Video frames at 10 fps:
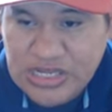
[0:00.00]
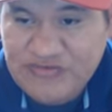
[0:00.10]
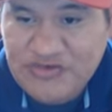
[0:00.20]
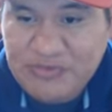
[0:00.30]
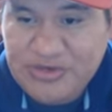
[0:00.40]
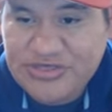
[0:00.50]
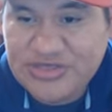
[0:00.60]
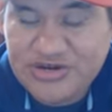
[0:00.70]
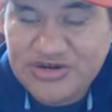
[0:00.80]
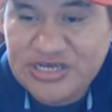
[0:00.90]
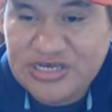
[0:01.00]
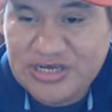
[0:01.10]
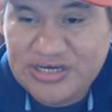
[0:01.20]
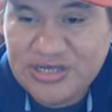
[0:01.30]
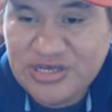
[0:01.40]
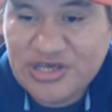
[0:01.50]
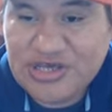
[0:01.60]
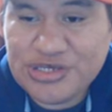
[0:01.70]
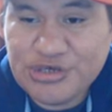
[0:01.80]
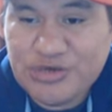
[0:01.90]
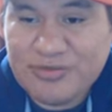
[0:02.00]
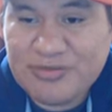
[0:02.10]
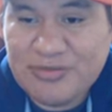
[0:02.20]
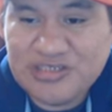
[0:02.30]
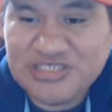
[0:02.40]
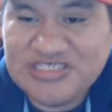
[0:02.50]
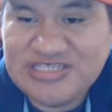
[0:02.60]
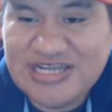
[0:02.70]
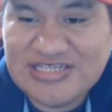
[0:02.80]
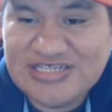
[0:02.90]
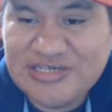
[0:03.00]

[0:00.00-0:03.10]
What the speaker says: If you put 30 on Google promotions in Etsy,